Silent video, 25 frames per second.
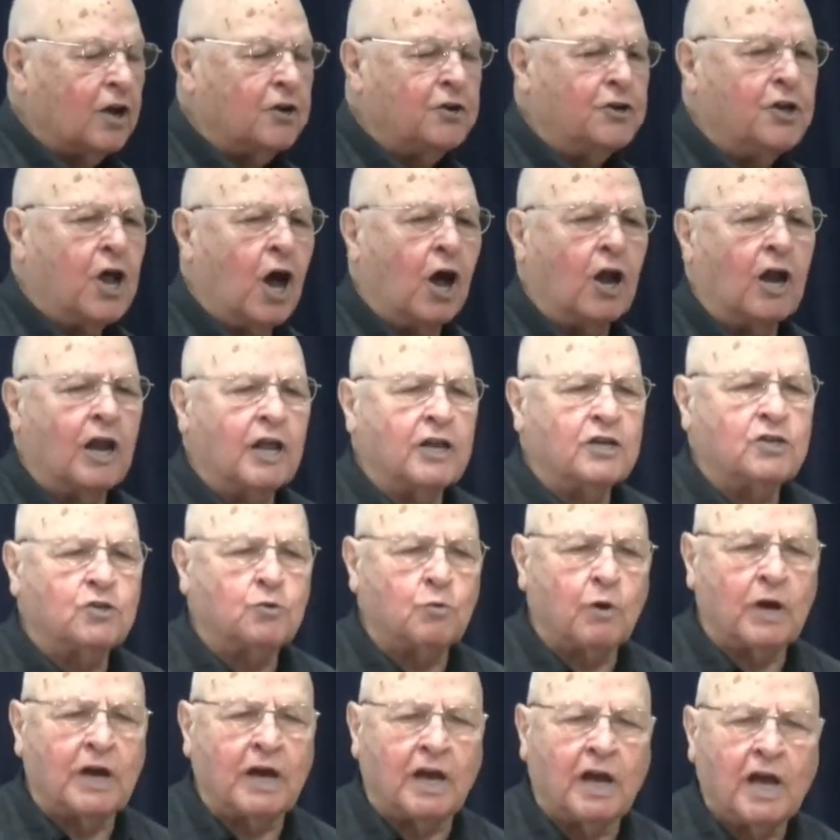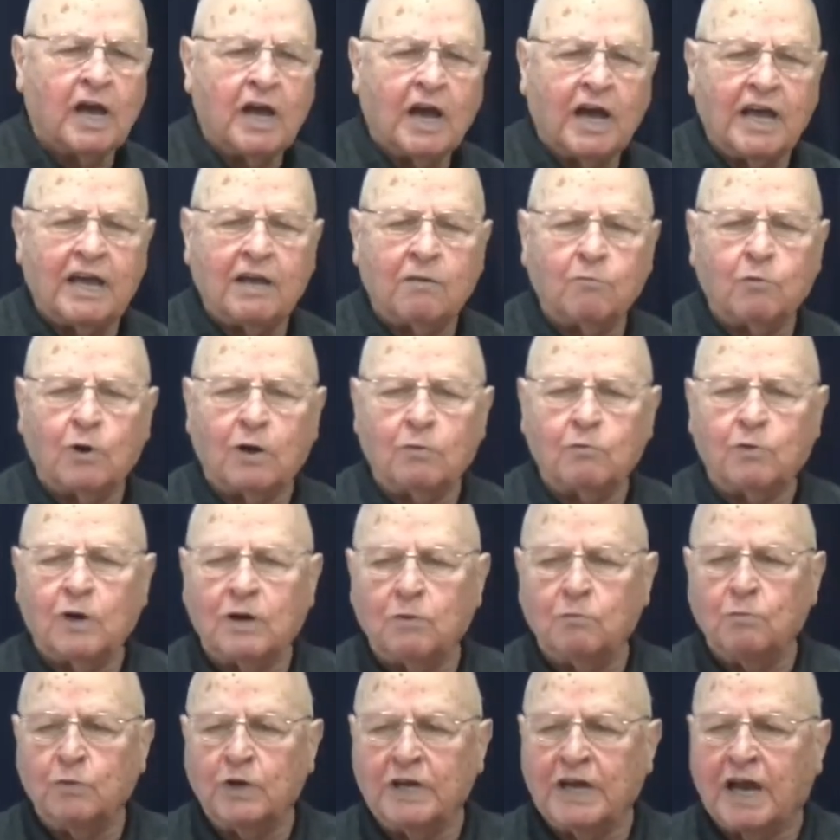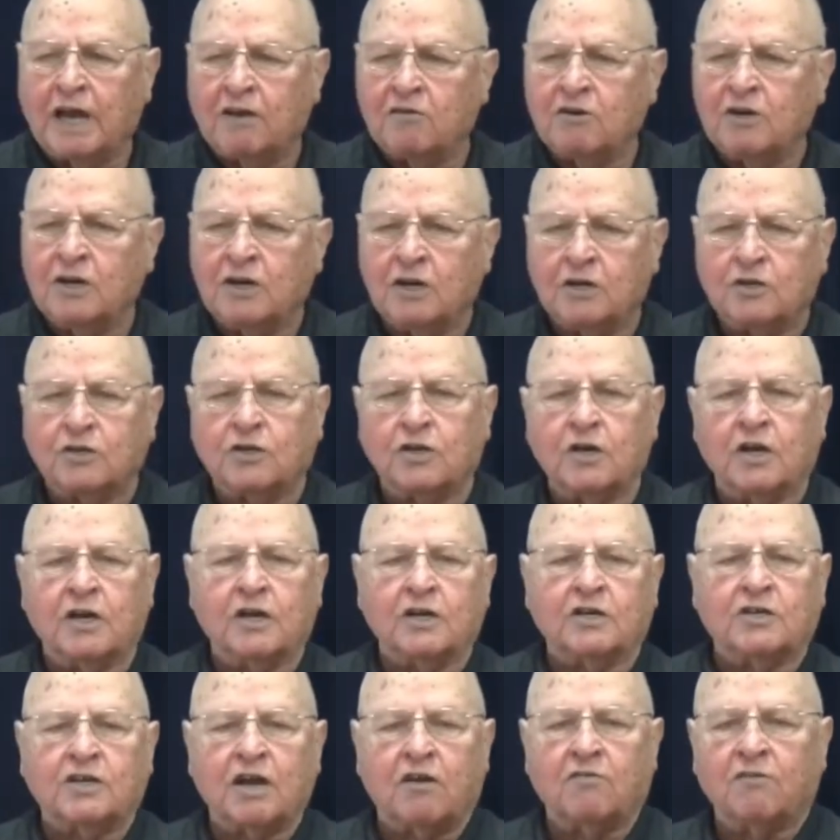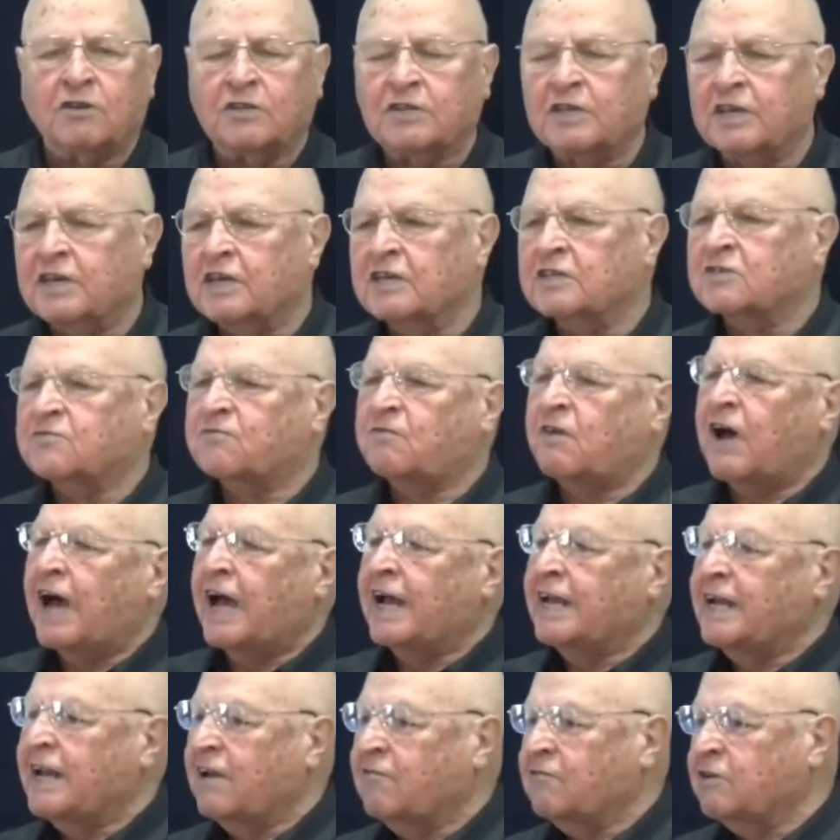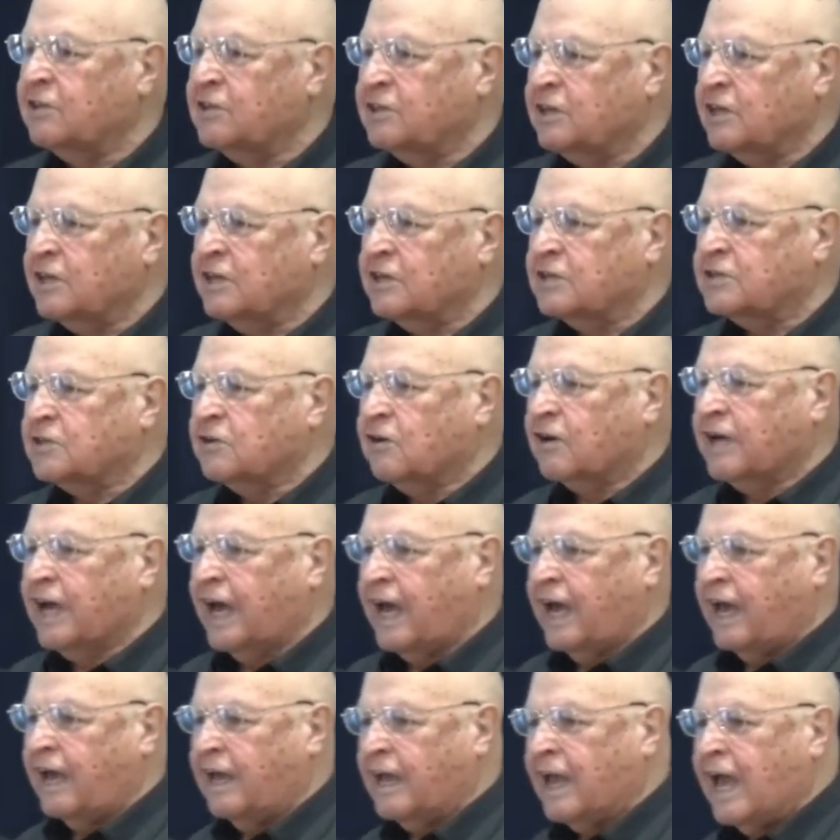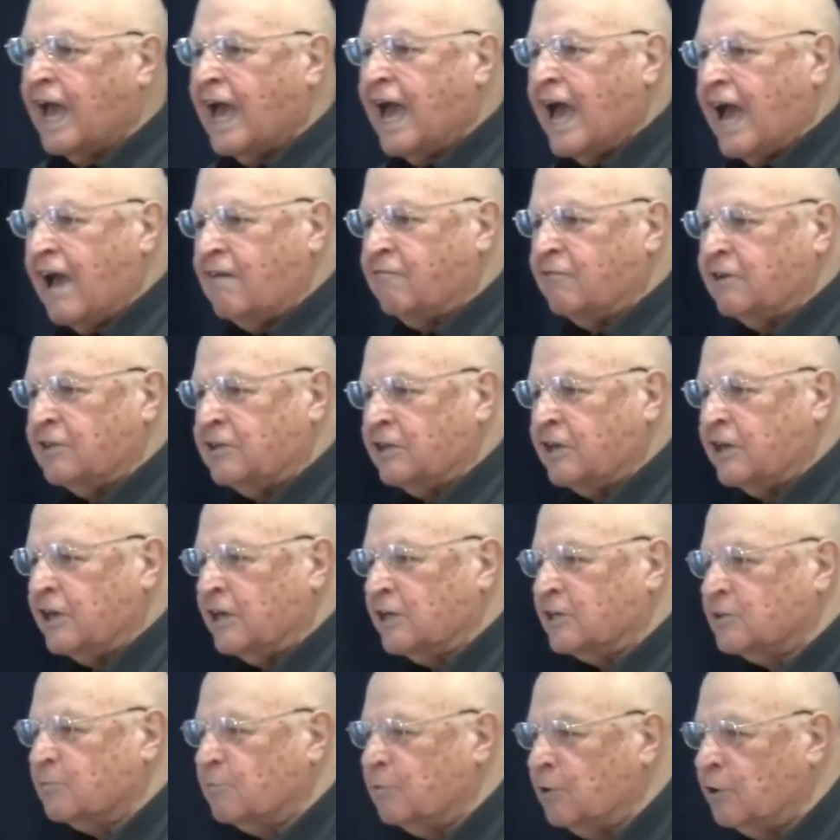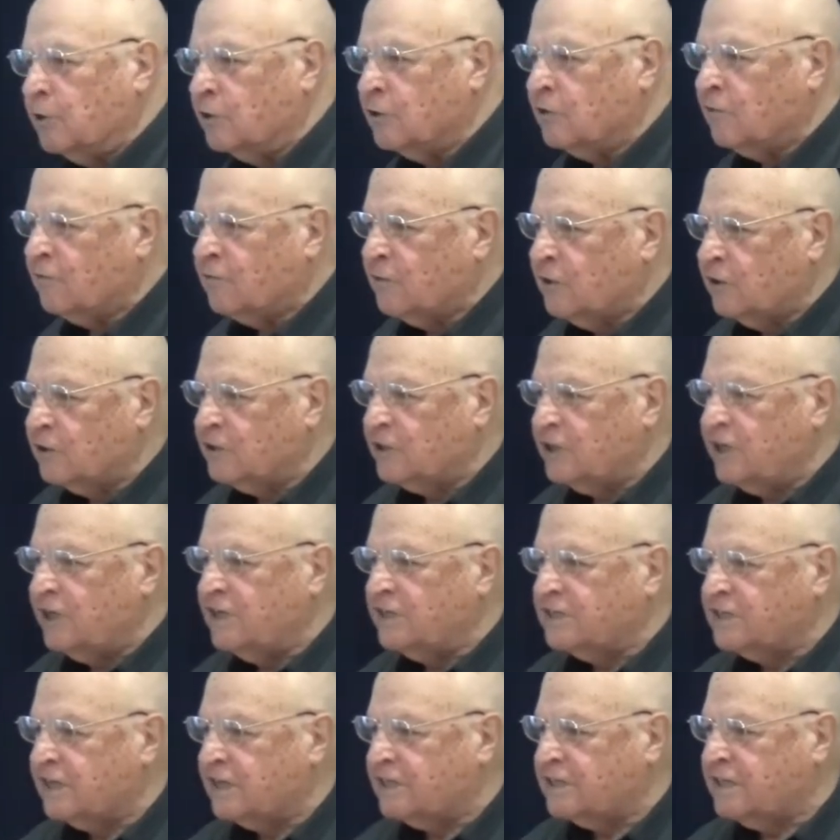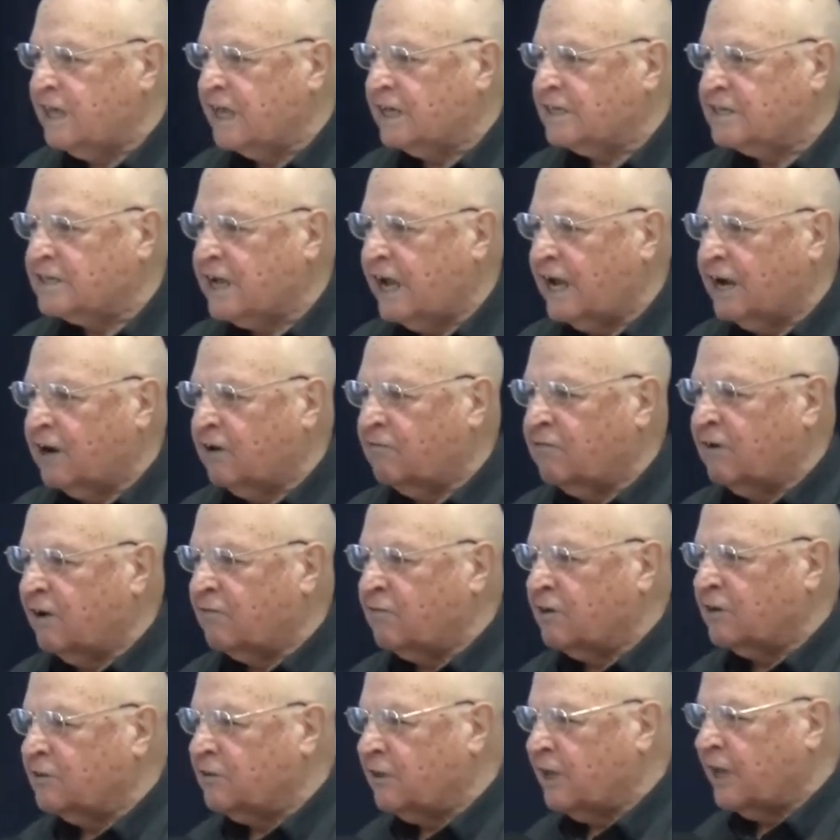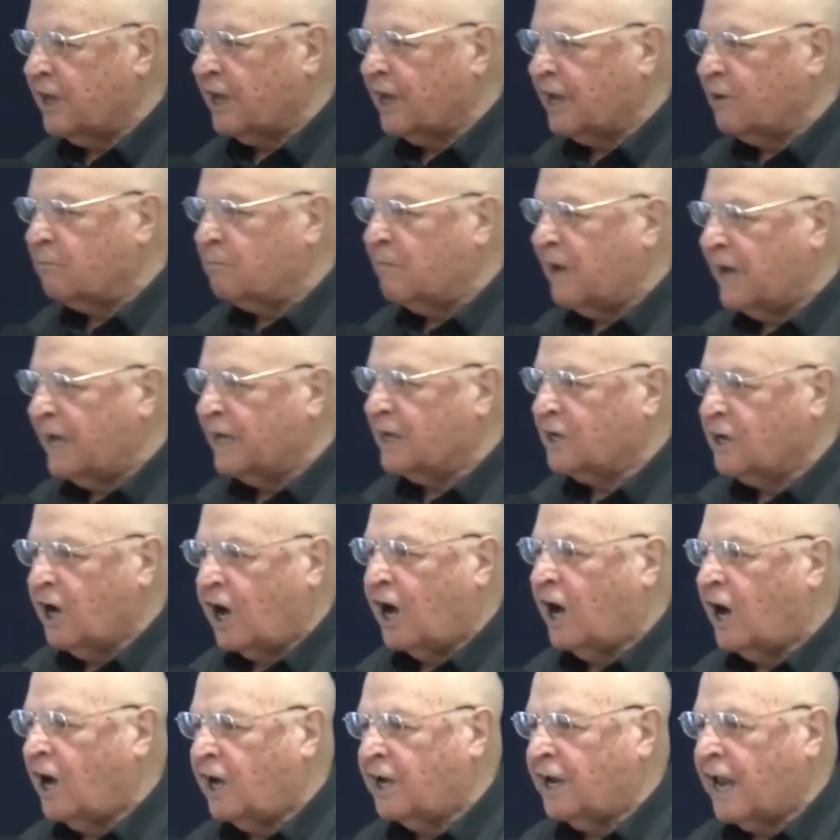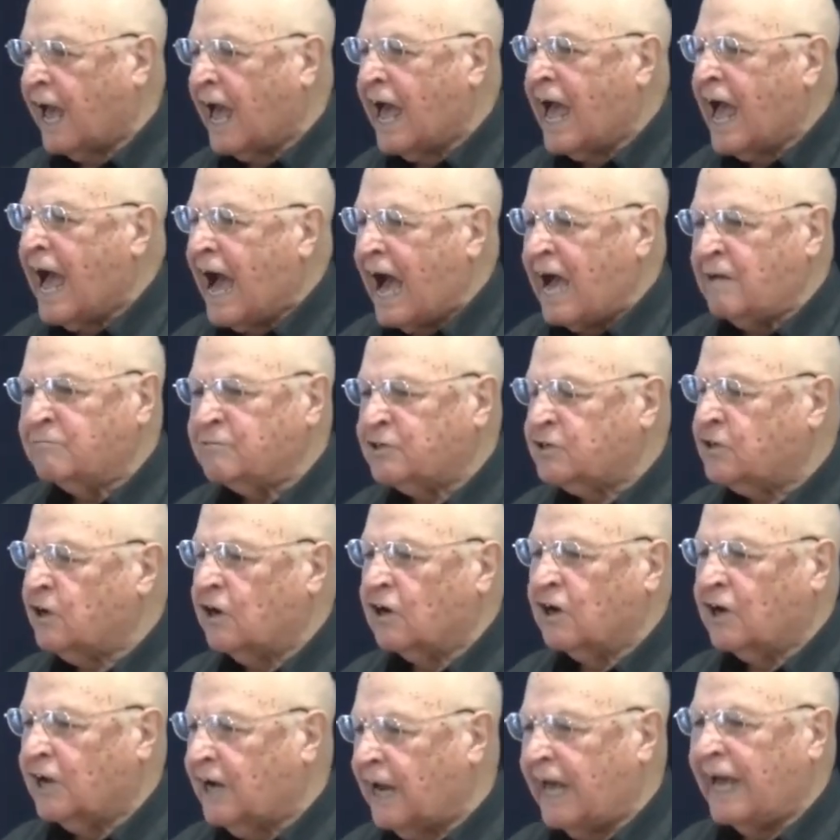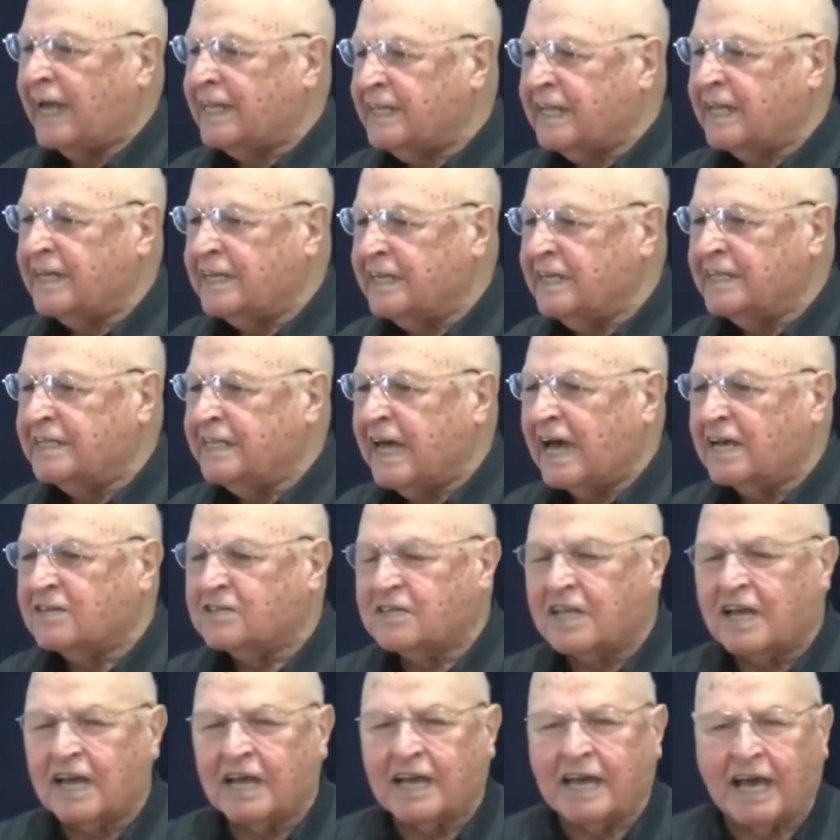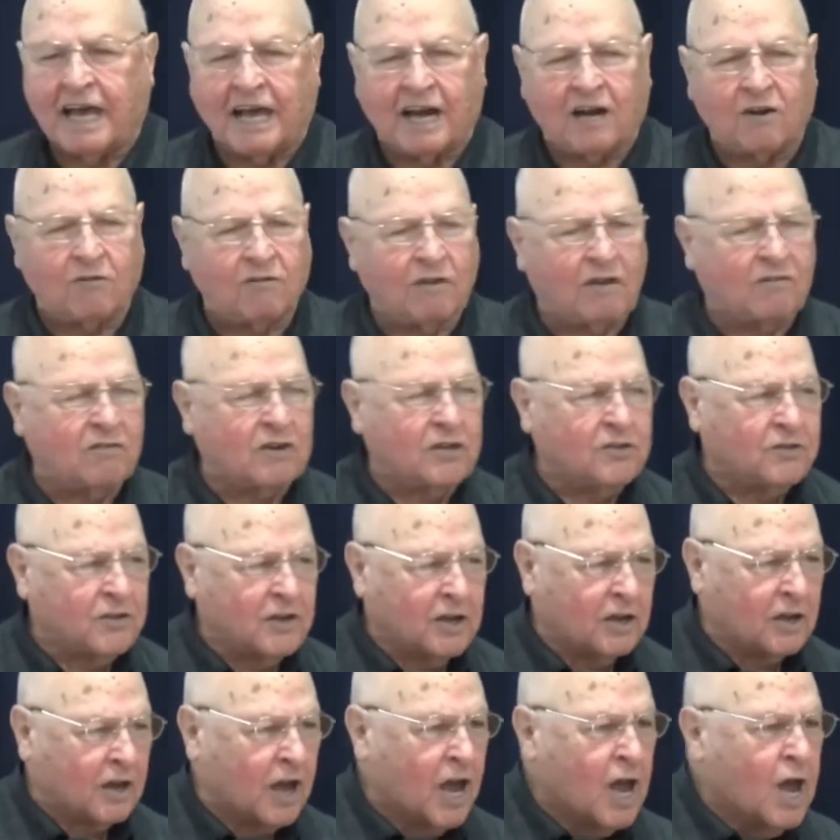knowledge where when we are in the church, everything is fine, everything is okay, everything is beautiful, Jesus takes care of everything, and my God, I'm so glad that he does take care of everything.